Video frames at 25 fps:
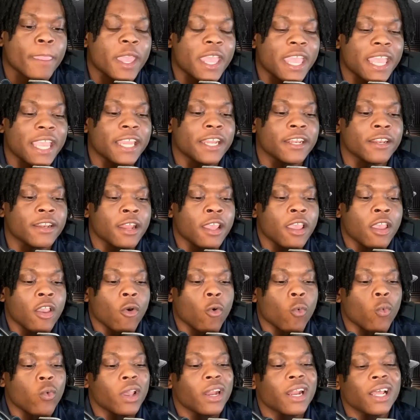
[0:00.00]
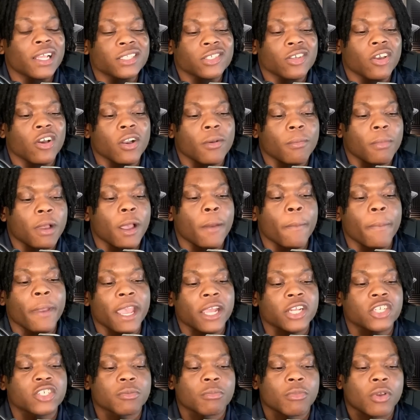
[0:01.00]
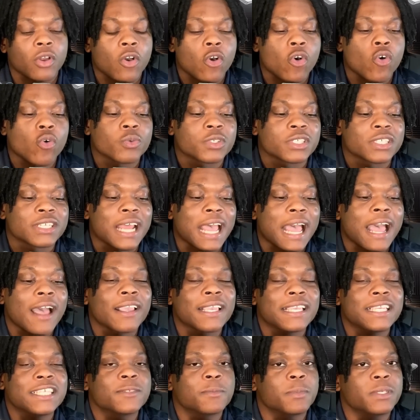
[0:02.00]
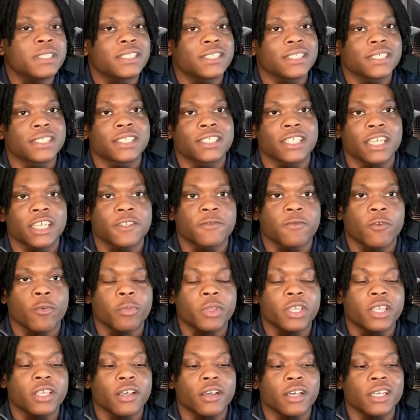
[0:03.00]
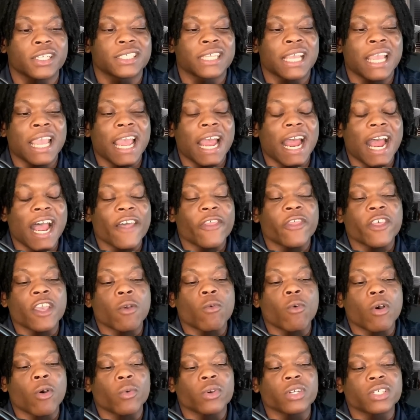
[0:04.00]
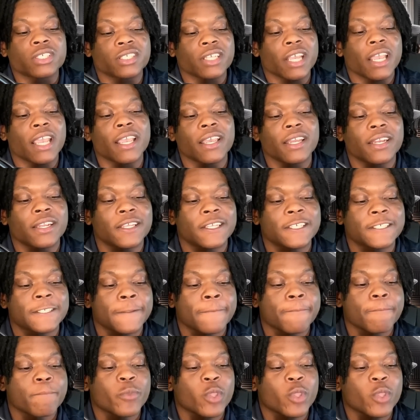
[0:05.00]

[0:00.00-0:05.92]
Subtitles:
And when I talk about Patrick Mahomes and how he's been successful, because I think what we're saying is,